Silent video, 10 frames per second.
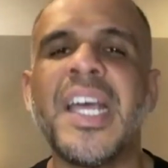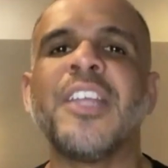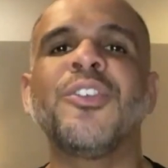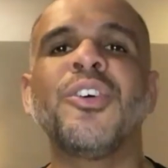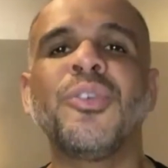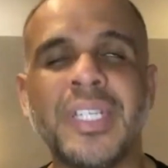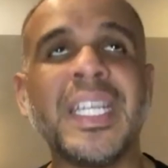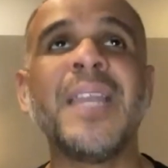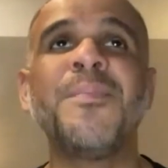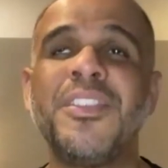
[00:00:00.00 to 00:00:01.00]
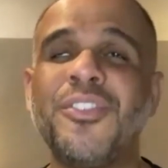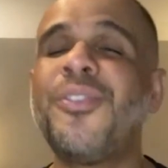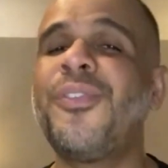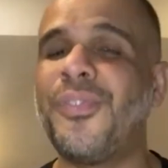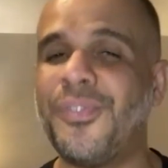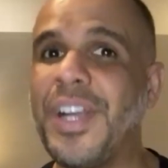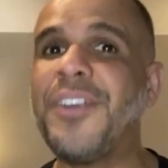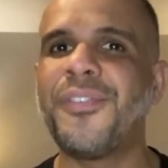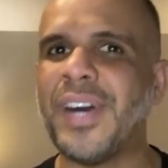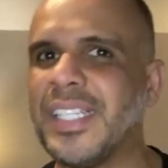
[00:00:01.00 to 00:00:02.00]
You know, it can be too very
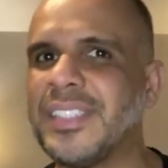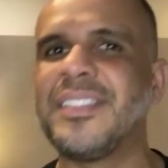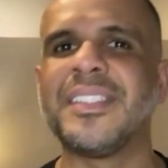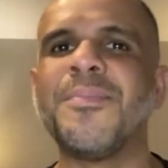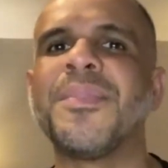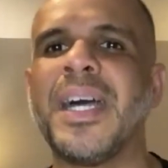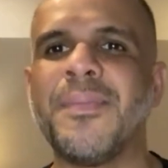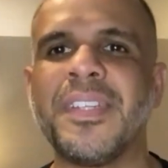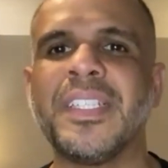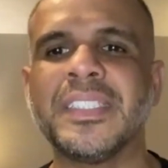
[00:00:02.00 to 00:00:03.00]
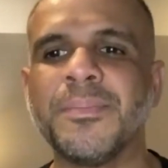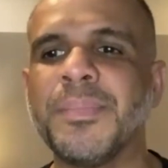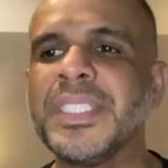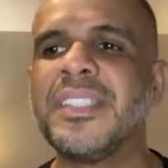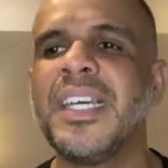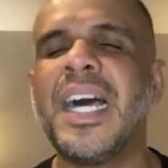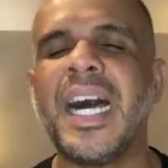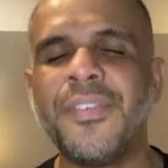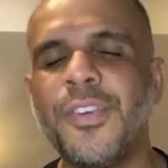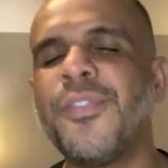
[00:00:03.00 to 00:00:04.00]
fast sometimes, London, but
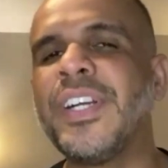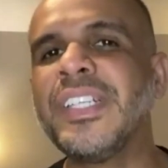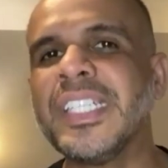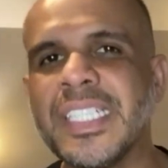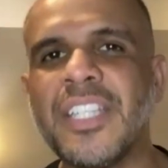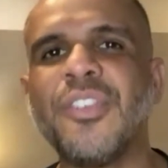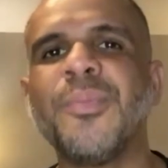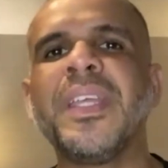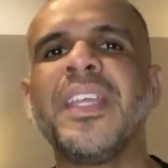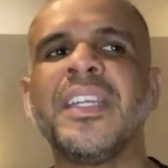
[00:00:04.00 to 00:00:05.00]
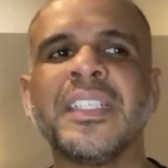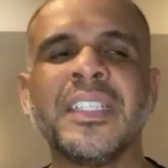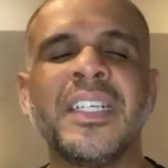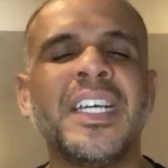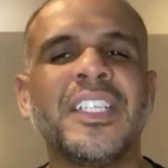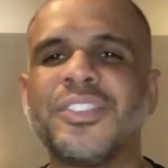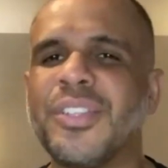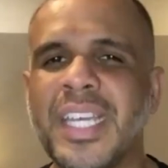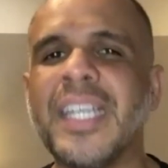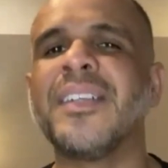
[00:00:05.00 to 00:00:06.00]
I feel very lucky to be here. So
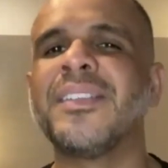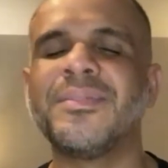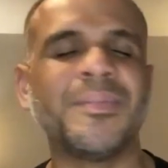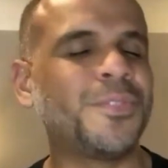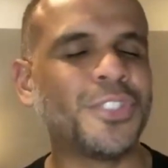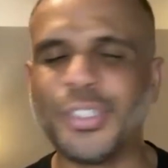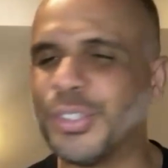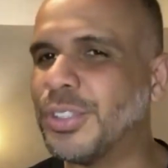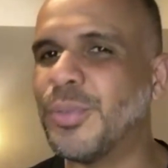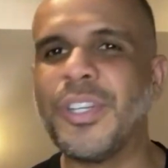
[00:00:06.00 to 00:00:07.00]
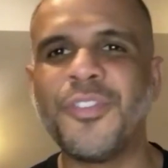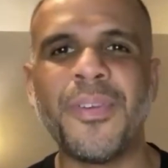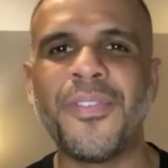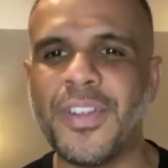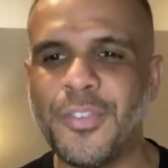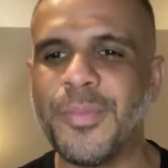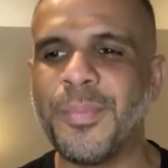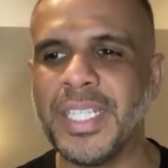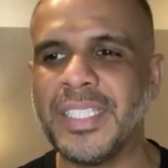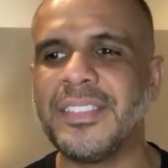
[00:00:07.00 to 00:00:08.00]
yeah, for sure, one of my favorite
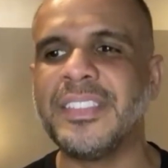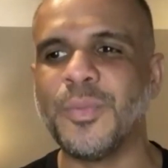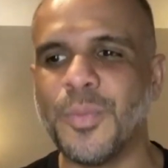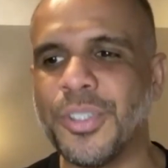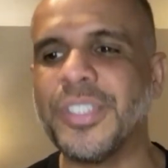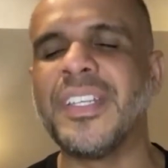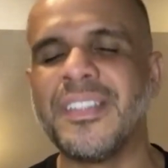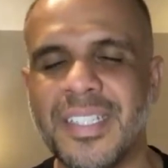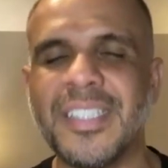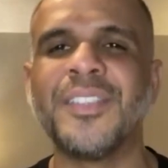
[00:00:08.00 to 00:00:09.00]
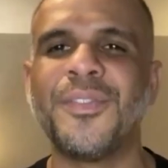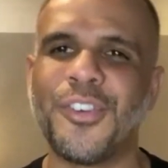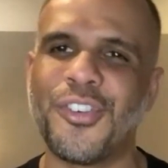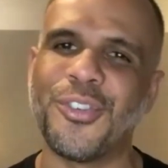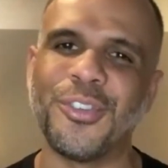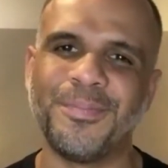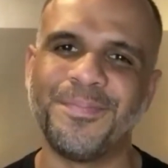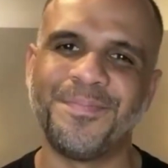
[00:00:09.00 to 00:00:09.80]
places in the world is London, for sure.